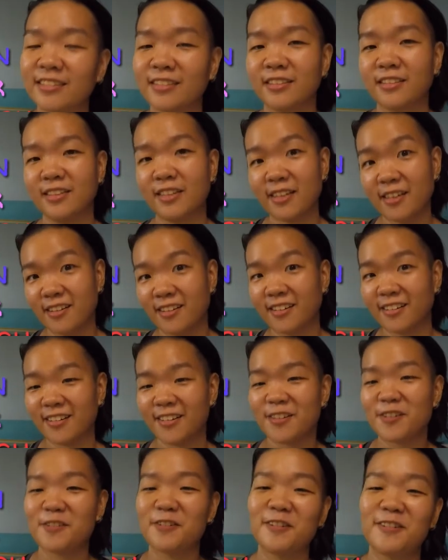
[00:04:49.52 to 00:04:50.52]
There.
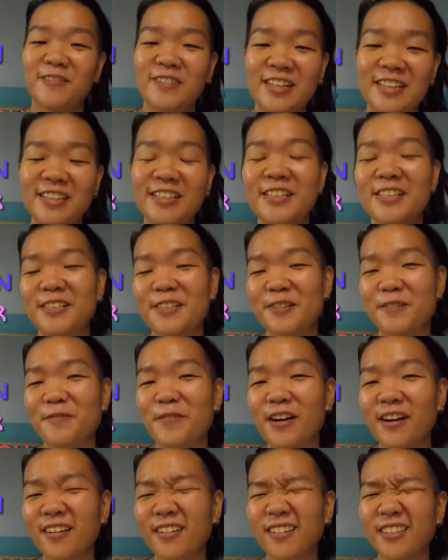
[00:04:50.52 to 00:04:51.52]
Wa, diba? So
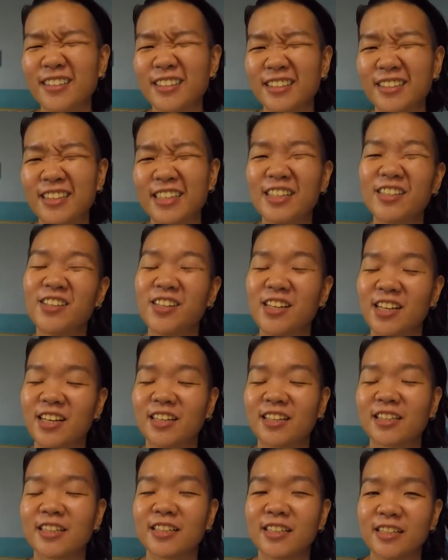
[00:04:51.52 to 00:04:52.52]
parang ganun lang.
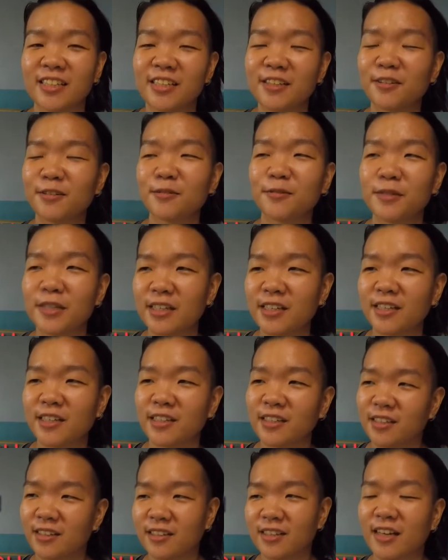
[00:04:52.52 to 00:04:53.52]
Either way,
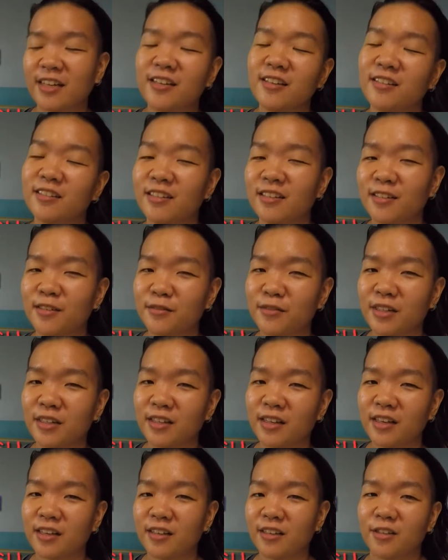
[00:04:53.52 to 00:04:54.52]
kind of think of it
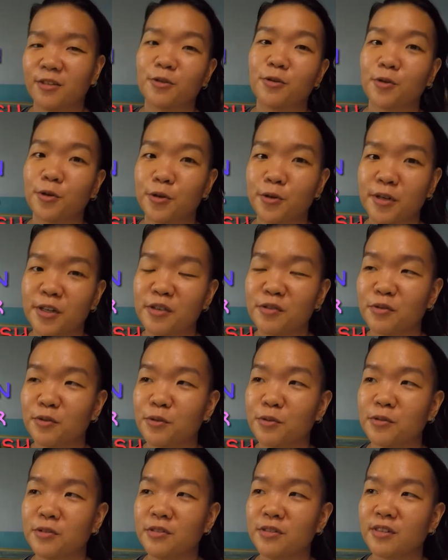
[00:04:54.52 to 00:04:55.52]
like you're ordering
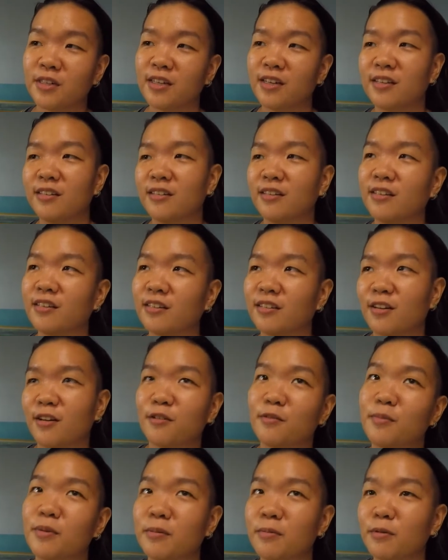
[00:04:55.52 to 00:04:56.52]
food. And I think a lot
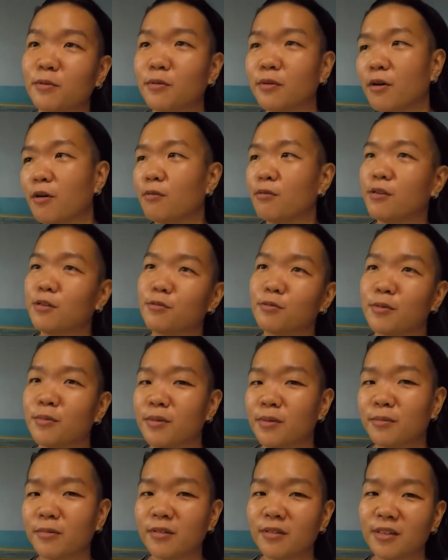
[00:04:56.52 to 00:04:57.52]
of people will always
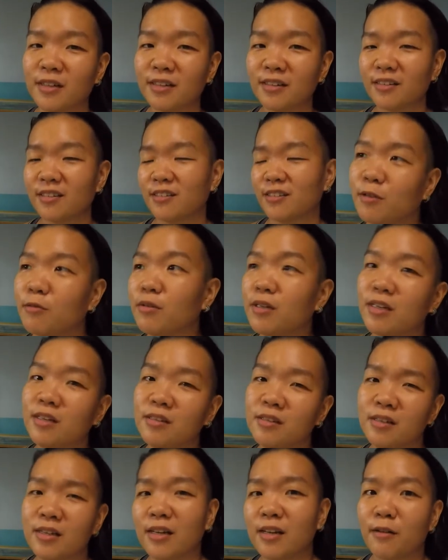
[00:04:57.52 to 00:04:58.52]
remember that because we need
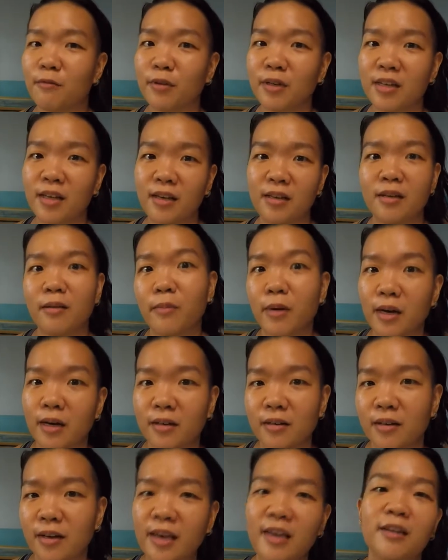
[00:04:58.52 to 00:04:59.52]
to eat every day, diba?
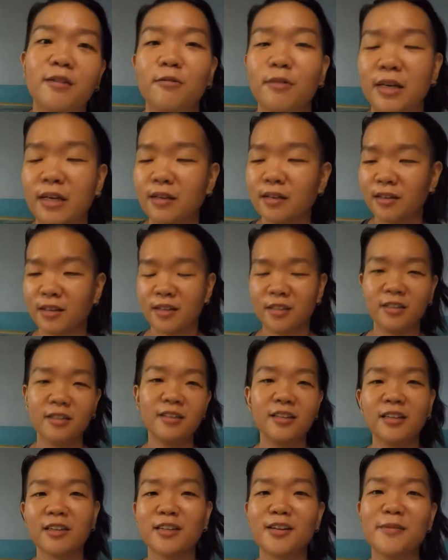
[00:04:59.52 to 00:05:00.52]
Anyway, yun
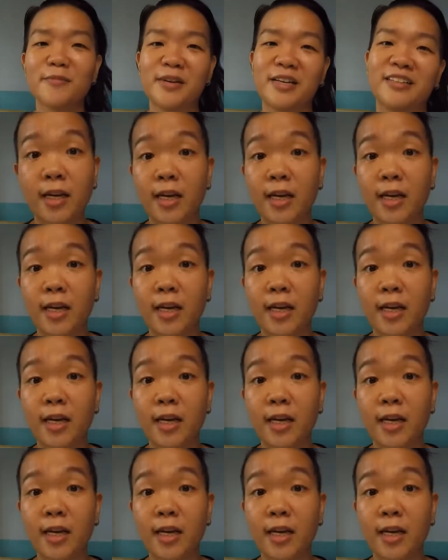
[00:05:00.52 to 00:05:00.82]
lang naman.